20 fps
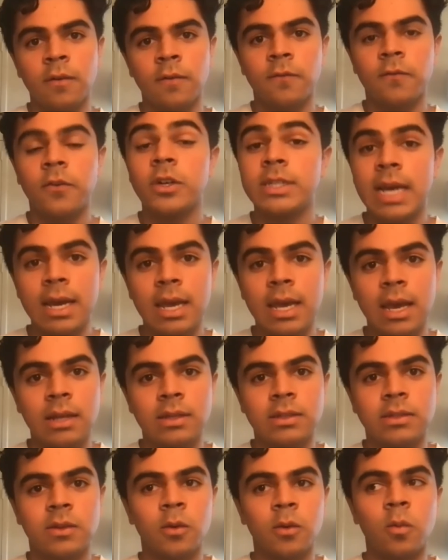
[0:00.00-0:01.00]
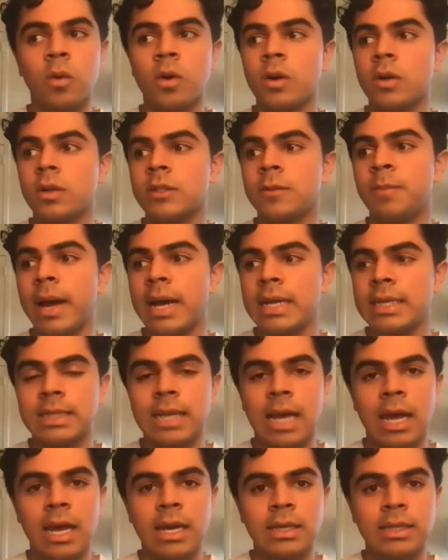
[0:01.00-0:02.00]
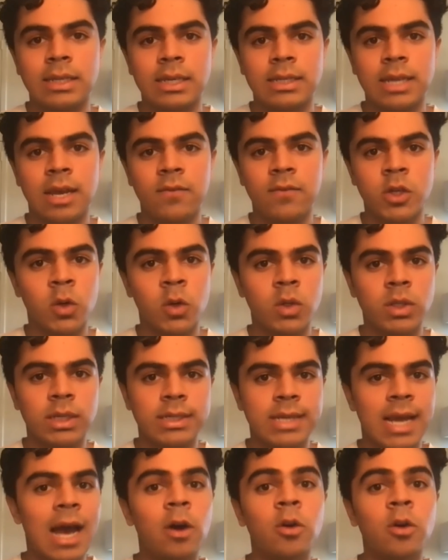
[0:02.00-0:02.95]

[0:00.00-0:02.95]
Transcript: For decades, the world's best scientists have told us how